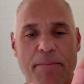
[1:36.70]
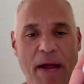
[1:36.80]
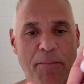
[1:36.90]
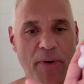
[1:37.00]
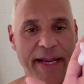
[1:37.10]

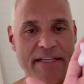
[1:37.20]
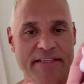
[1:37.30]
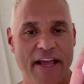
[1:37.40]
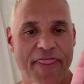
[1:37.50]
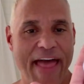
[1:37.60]
my brain
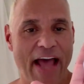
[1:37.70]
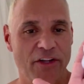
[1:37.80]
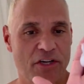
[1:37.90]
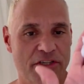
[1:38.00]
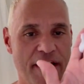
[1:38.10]
said, that
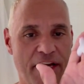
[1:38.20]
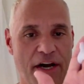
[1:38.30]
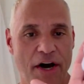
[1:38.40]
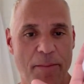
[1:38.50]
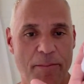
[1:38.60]
looks like
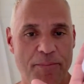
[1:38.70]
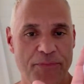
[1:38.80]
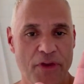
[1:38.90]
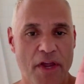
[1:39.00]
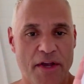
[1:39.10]
cum.
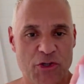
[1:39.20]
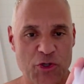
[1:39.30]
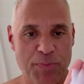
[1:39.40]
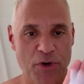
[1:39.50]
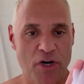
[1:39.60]

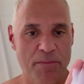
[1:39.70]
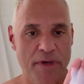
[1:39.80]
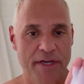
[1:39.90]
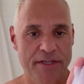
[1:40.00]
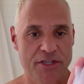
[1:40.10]
Sperm,
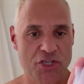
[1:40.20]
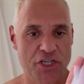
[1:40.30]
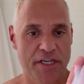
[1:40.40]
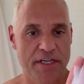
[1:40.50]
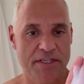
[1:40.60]

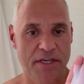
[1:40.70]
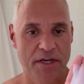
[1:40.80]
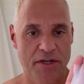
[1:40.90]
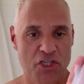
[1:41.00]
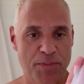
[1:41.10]
jizz,
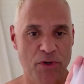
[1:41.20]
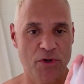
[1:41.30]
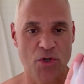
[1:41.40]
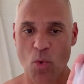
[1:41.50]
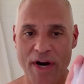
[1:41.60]

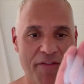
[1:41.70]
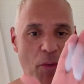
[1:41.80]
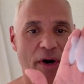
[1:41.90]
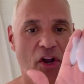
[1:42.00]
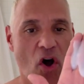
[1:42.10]
spooge, whatever you
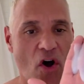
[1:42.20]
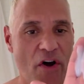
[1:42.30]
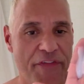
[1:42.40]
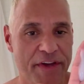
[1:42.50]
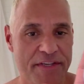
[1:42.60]
want to
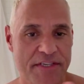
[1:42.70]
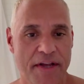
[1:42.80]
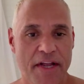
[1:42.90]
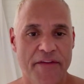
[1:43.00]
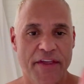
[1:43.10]
call
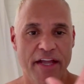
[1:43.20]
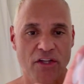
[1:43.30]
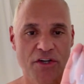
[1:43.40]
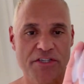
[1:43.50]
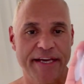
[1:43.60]
this, it
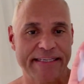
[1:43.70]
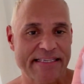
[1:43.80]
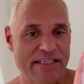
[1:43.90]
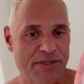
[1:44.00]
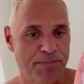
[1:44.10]
looks like
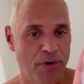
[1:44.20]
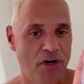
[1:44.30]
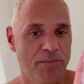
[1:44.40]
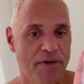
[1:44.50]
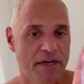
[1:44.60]

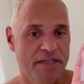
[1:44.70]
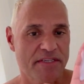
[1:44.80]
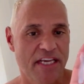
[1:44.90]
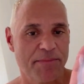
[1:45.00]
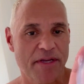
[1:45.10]
sperm,
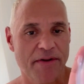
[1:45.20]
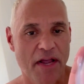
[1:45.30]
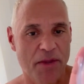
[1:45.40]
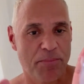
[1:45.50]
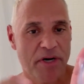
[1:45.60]
semen,
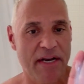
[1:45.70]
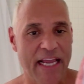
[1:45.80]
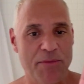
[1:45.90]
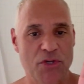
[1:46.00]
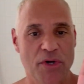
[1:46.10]
put a
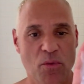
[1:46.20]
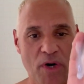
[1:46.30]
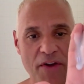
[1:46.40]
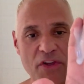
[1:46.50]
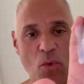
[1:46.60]
name to it.
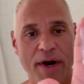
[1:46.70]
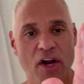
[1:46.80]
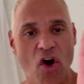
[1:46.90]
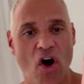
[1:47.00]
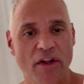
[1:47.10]
Whatever you want
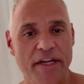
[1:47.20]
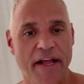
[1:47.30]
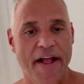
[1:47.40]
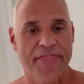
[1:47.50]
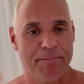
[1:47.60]
to call it,
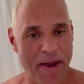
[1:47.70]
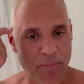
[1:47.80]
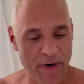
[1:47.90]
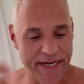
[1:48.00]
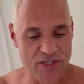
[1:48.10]
my
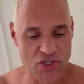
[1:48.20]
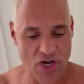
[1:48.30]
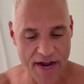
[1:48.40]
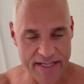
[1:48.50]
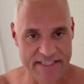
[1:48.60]
brain
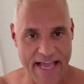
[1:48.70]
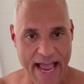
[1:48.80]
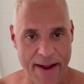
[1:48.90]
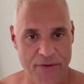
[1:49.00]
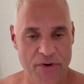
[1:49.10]
saw it as that,
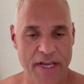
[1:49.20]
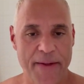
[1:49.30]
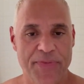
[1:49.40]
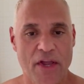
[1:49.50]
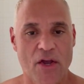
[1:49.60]

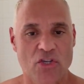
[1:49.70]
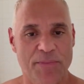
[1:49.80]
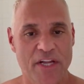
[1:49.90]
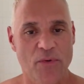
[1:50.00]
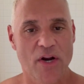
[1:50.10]
okay? So I'm
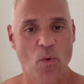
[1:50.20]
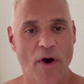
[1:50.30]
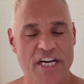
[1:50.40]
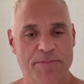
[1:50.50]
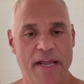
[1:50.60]
getting ready to
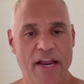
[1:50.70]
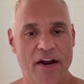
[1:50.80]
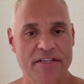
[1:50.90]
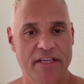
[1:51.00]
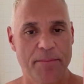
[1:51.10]
wash my hair,
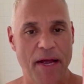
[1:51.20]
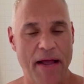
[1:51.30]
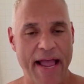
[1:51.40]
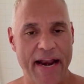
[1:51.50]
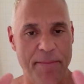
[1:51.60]
and
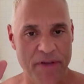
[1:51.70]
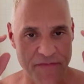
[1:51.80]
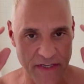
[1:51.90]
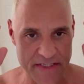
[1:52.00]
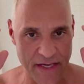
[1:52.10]
I had an
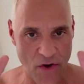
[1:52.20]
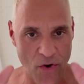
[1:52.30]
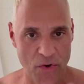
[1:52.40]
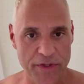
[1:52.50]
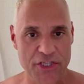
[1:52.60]
epiphany saying,
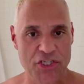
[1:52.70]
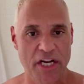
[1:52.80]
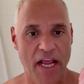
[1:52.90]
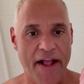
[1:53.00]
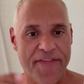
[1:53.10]
holy
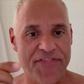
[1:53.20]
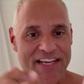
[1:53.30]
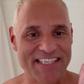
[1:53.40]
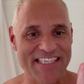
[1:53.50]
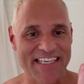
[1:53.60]
shit,
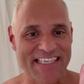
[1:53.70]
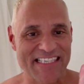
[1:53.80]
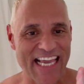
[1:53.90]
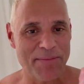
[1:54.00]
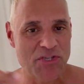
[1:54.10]
this is the
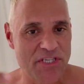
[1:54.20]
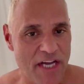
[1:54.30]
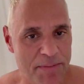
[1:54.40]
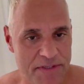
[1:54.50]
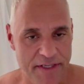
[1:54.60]
same
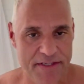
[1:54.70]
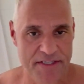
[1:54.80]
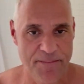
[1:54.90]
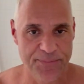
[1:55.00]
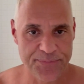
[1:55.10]
substance
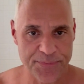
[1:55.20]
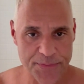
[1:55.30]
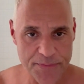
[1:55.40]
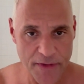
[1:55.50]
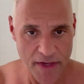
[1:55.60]

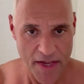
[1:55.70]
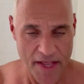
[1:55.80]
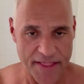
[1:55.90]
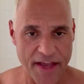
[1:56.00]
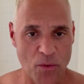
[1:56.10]

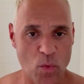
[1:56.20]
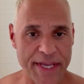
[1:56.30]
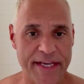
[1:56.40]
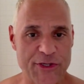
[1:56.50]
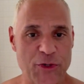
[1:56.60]
that
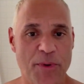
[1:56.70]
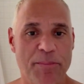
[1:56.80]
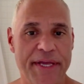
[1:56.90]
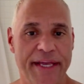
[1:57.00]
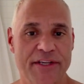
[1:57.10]
we as human
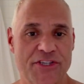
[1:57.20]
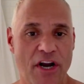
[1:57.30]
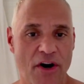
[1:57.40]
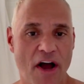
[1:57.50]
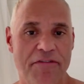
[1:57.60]
beings
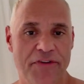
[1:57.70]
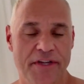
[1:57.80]
start off in.